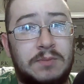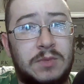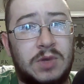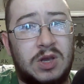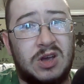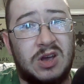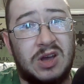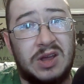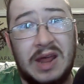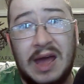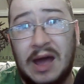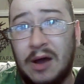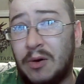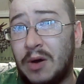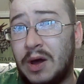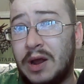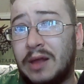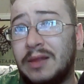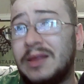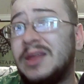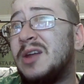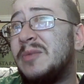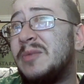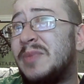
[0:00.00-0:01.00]
cut out on a
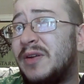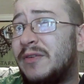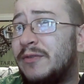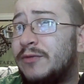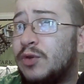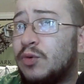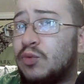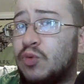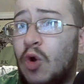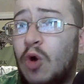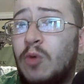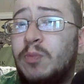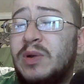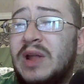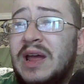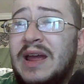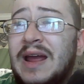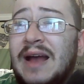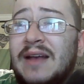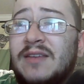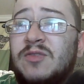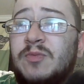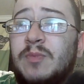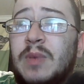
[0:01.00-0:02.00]
little bit of the roleplay
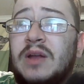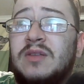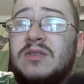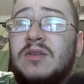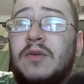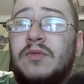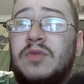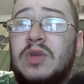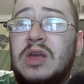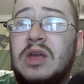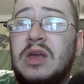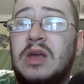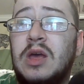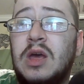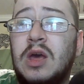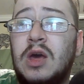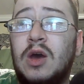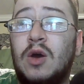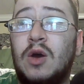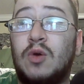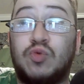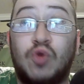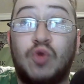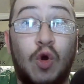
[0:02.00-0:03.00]
aspect of the
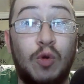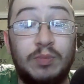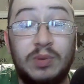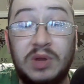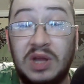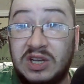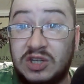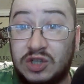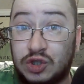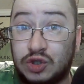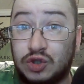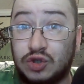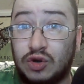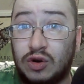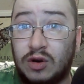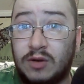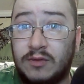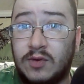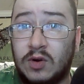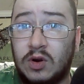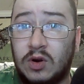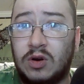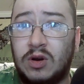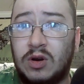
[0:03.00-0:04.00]
roleplay
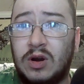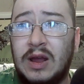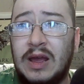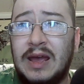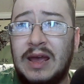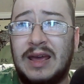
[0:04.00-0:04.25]
server,